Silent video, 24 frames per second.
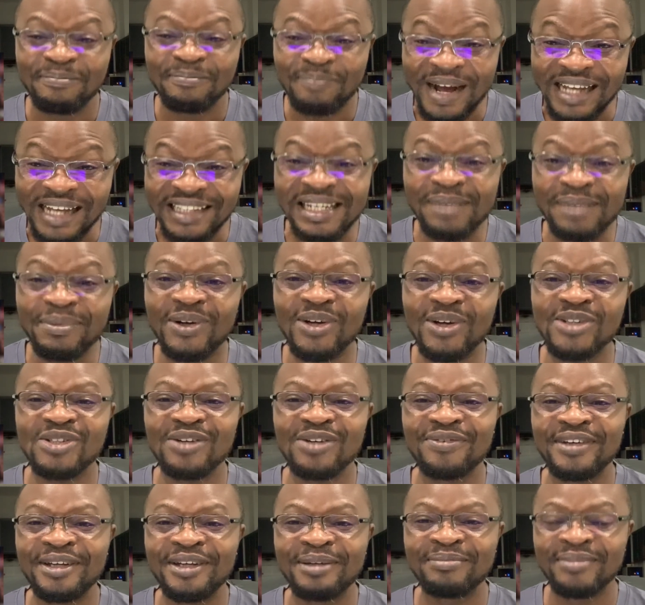Partly because
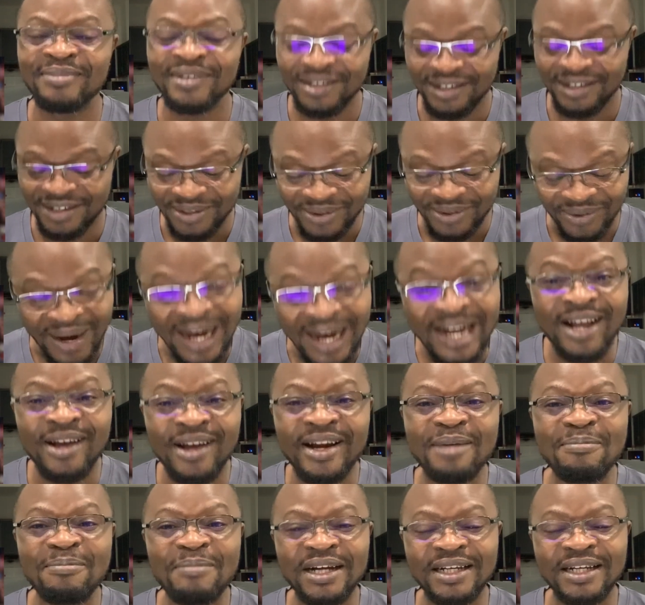of him. Right now,
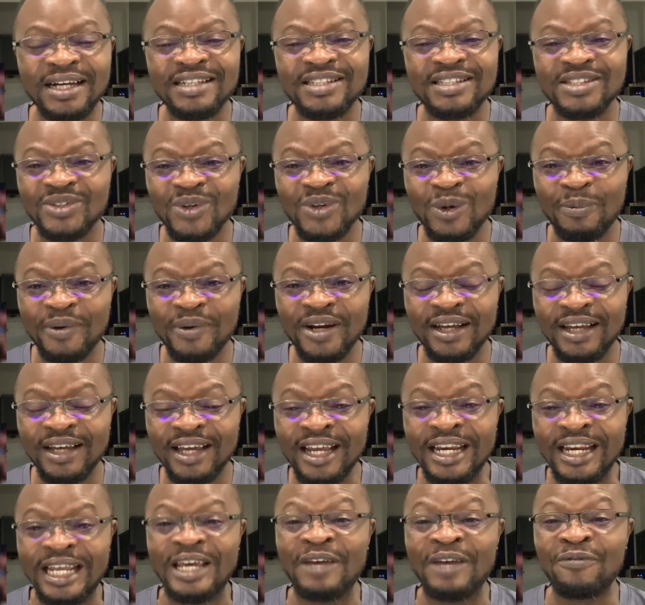the market is open
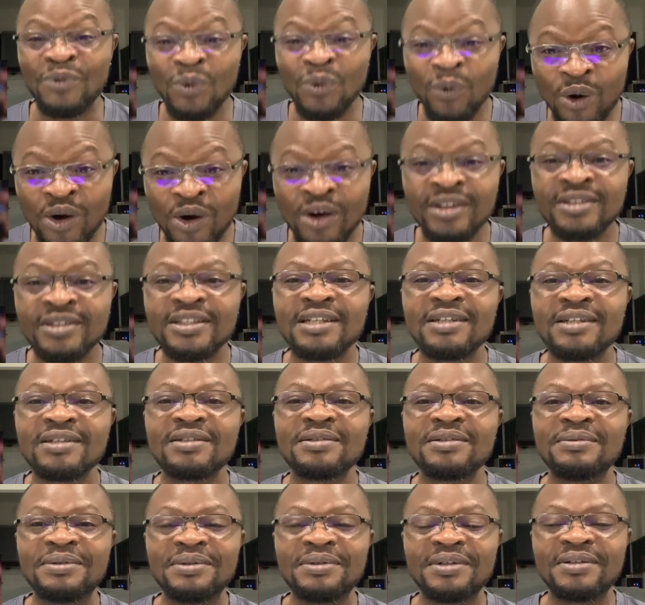again. If you want
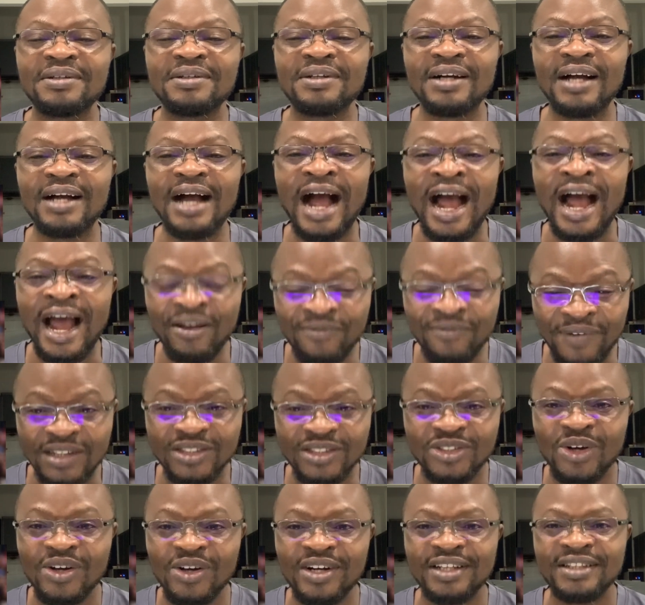Ivan
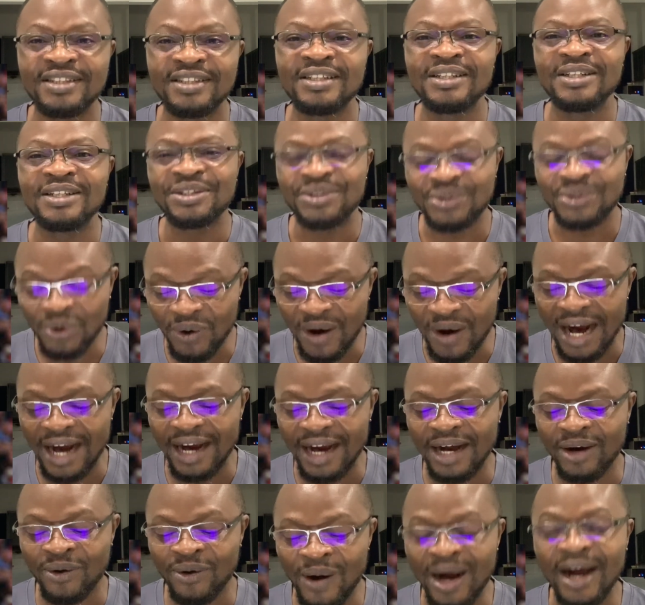Toney, go
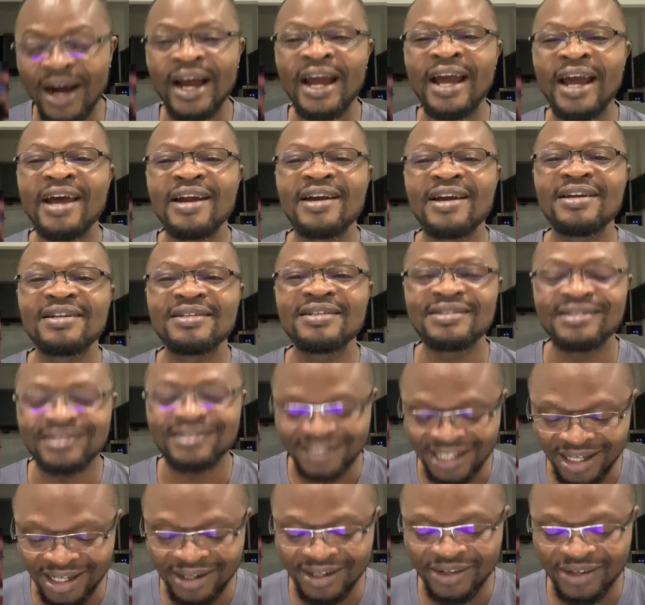ahead.
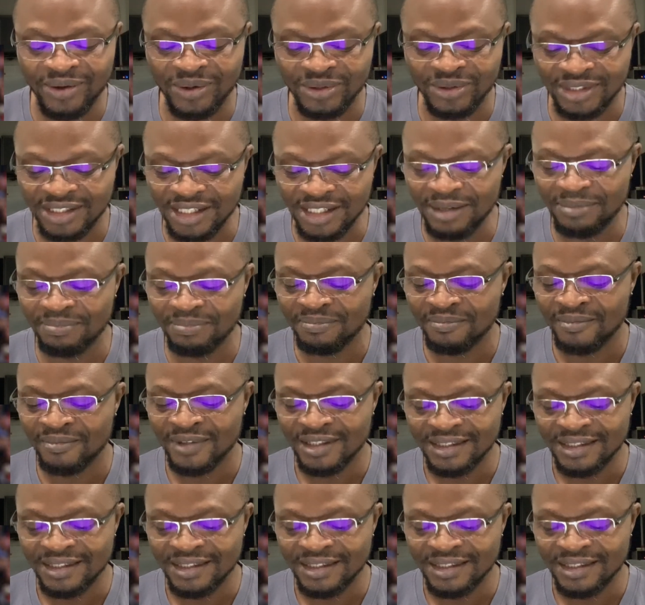Tell your team.